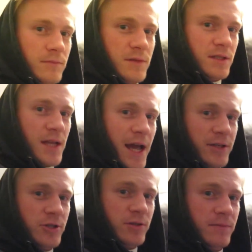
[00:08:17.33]

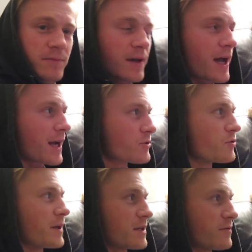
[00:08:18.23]
Snatch,
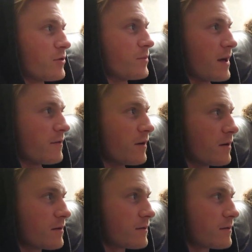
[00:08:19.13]
actual best film ever.